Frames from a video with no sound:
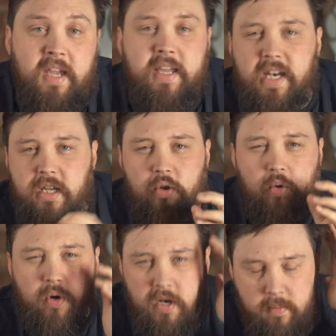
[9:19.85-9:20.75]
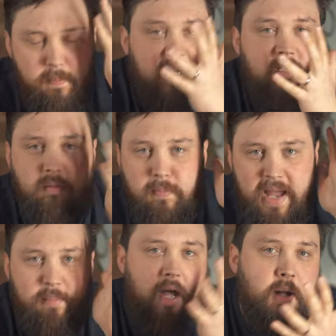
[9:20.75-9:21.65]
Getting your kind of mental
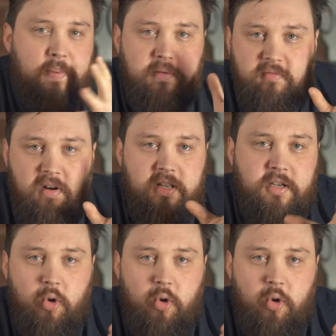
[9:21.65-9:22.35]
map up and running